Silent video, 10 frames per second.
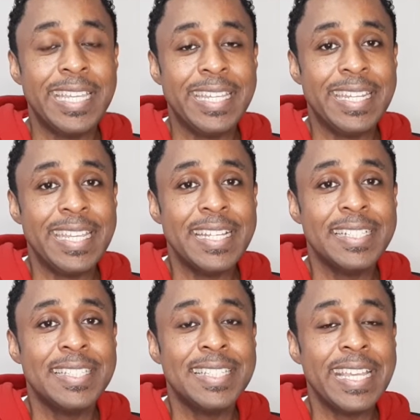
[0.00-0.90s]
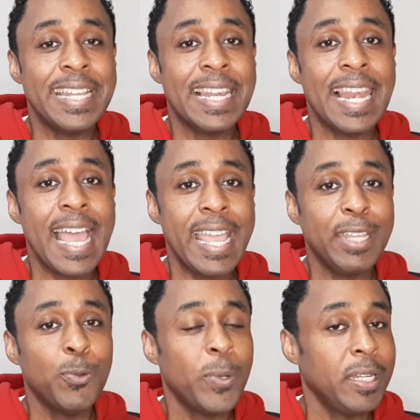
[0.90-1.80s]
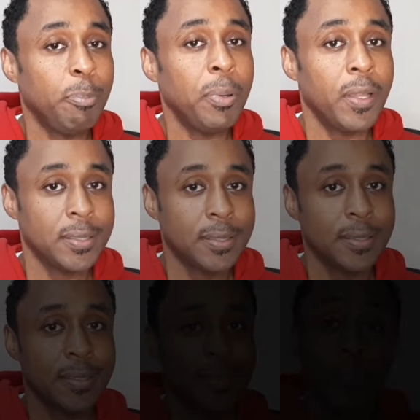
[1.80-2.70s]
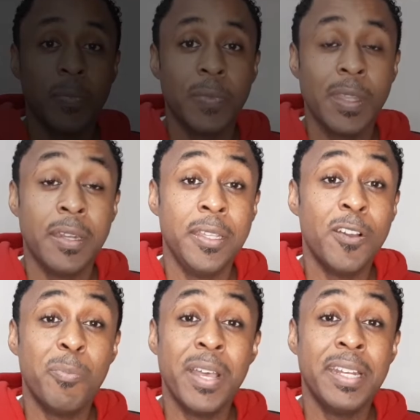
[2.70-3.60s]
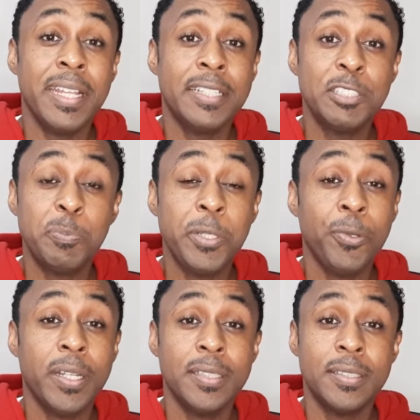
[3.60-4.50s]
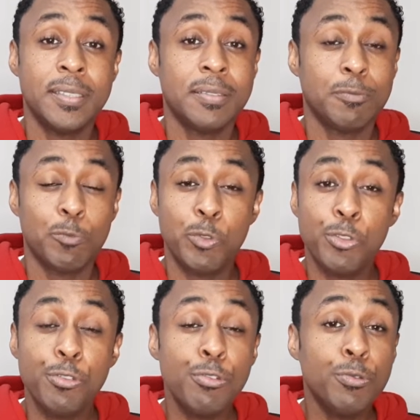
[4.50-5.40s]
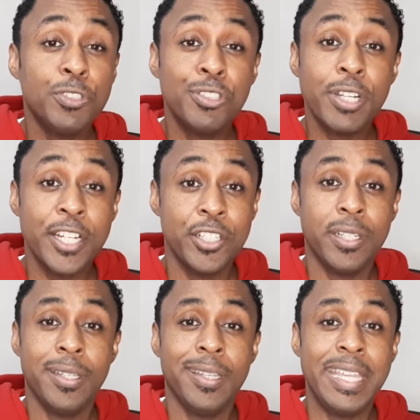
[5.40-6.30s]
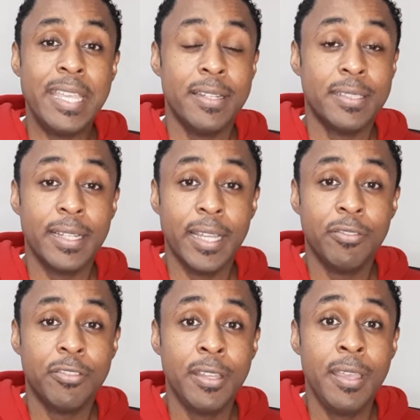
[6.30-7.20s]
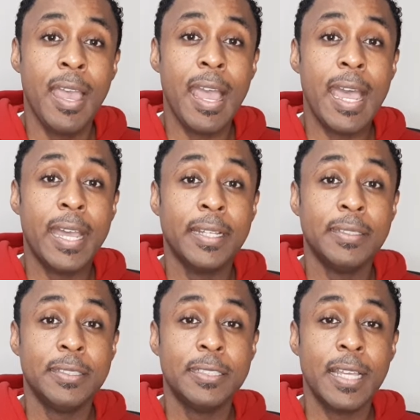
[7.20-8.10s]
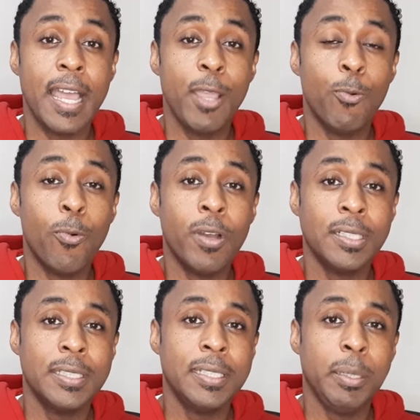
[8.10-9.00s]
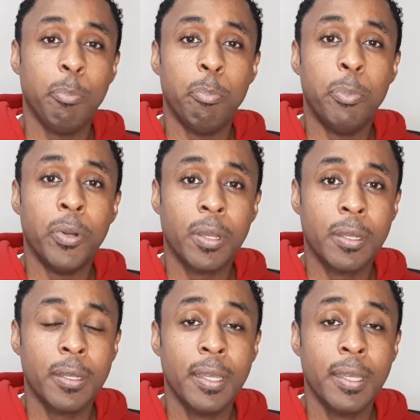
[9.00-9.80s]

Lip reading: it is in line with the plot. The young man experienced true tragedy in his life, and I wanted the book